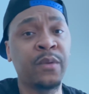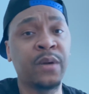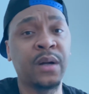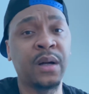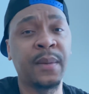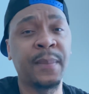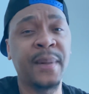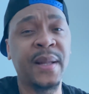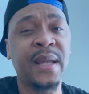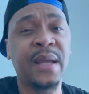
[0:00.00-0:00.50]

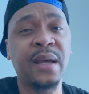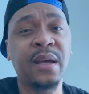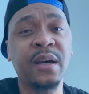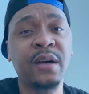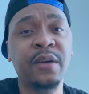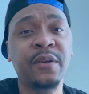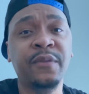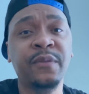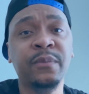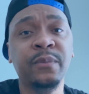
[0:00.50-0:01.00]
I'm gonna
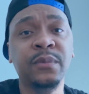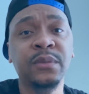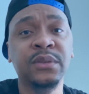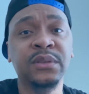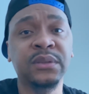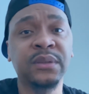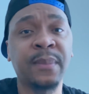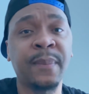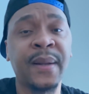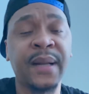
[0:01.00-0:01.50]
have
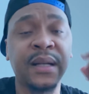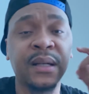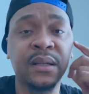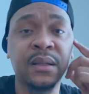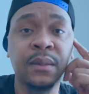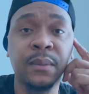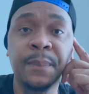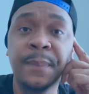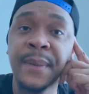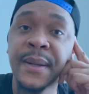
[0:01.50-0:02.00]
somebody to
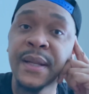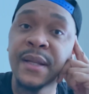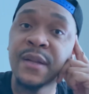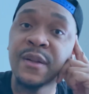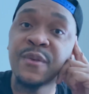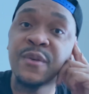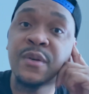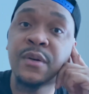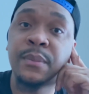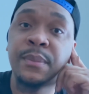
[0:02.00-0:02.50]
come pick
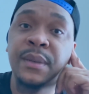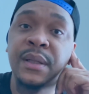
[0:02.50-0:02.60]
you up